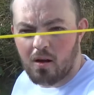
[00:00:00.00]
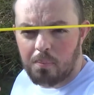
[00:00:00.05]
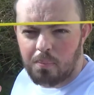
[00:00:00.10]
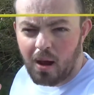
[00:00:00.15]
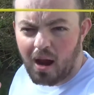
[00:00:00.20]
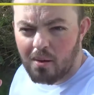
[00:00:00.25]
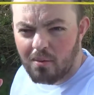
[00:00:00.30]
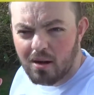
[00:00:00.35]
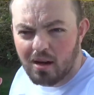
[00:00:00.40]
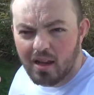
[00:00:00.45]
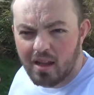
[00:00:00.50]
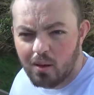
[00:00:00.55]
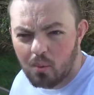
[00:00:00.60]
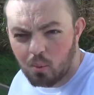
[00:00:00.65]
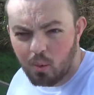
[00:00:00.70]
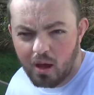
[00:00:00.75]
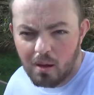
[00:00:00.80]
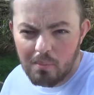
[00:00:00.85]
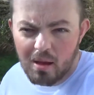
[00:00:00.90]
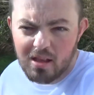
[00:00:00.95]
apparently
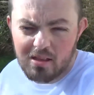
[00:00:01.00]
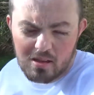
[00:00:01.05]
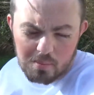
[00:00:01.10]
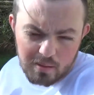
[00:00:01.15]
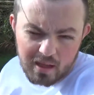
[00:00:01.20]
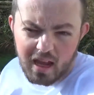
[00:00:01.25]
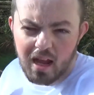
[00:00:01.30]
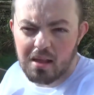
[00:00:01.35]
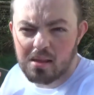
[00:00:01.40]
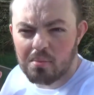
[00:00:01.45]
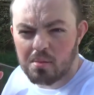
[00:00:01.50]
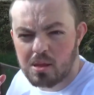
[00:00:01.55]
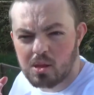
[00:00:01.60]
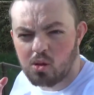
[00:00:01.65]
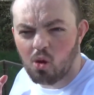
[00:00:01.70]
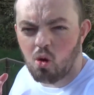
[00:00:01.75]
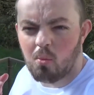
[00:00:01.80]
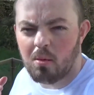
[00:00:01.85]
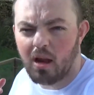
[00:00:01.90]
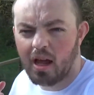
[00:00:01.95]
we're meant to be getting some
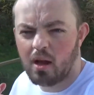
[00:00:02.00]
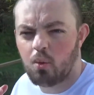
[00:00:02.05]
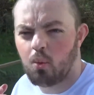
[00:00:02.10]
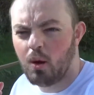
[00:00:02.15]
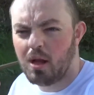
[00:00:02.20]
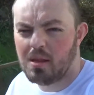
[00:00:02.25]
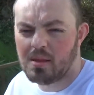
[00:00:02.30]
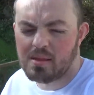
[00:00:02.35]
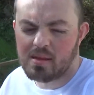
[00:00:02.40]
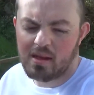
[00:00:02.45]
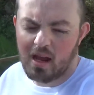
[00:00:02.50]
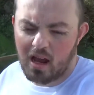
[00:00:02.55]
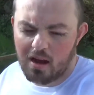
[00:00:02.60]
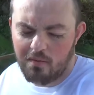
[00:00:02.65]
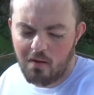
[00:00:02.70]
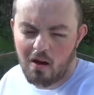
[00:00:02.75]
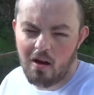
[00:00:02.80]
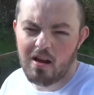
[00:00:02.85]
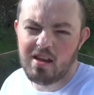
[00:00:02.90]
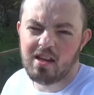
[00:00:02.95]
storm-like winds today.
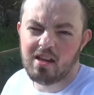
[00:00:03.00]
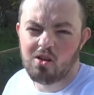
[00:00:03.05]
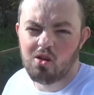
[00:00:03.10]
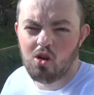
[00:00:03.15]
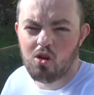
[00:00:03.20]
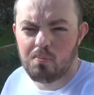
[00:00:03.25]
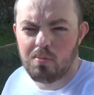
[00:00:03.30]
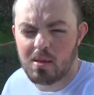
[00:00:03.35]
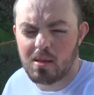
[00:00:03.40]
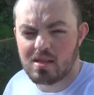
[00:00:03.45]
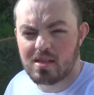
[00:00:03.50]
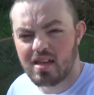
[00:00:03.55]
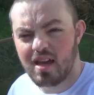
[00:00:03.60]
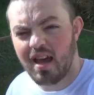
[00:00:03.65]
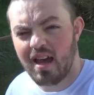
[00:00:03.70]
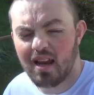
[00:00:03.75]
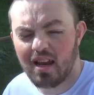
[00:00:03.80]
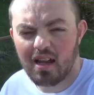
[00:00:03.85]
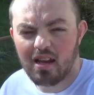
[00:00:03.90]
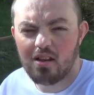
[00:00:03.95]
I've heard it could be the
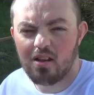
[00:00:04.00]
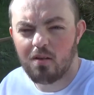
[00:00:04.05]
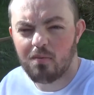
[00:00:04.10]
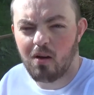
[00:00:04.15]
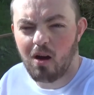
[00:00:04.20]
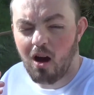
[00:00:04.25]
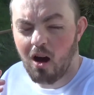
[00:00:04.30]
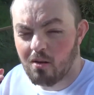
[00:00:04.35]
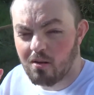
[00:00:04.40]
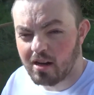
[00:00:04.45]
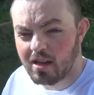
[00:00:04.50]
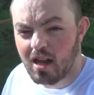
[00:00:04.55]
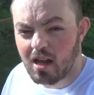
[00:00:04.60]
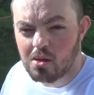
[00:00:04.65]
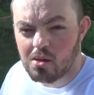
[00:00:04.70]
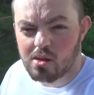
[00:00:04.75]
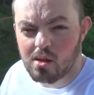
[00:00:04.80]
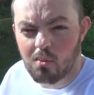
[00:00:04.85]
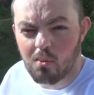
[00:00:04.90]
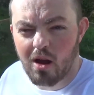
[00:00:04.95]
tail end of a
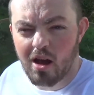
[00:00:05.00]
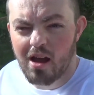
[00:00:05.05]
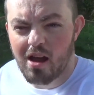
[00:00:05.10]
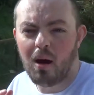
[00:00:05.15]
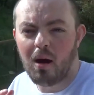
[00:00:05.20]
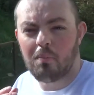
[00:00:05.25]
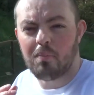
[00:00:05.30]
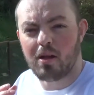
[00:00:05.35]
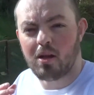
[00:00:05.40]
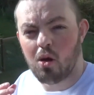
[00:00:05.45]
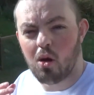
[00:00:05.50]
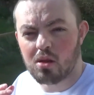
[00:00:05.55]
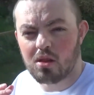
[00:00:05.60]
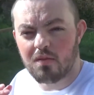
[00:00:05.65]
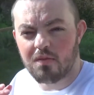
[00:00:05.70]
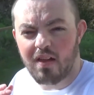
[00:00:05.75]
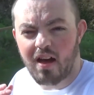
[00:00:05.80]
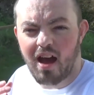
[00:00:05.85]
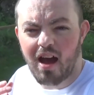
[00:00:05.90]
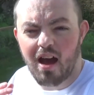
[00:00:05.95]
hurricane somewhere, but because
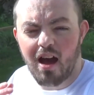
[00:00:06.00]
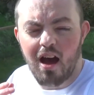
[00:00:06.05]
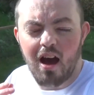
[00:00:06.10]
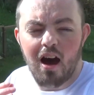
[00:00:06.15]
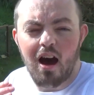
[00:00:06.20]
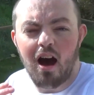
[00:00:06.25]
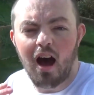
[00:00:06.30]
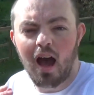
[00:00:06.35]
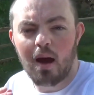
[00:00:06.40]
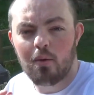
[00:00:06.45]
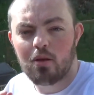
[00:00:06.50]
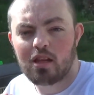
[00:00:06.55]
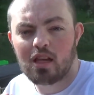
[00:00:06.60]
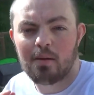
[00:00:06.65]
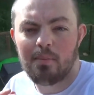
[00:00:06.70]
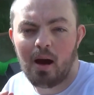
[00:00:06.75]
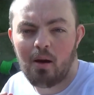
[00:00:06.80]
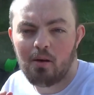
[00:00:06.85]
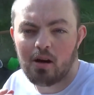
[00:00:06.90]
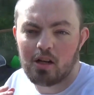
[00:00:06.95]
of that, I wanted to
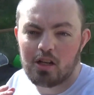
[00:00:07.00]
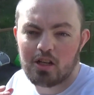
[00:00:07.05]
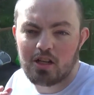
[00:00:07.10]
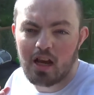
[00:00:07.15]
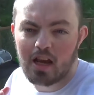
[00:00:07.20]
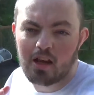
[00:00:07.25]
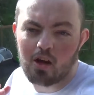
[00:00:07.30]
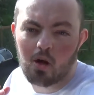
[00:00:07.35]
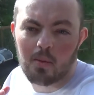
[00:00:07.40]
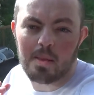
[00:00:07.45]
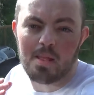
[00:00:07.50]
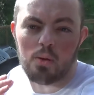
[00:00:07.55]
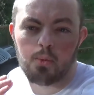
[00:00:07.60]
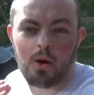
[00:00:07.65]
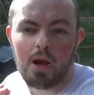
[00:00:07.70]
come out and check on the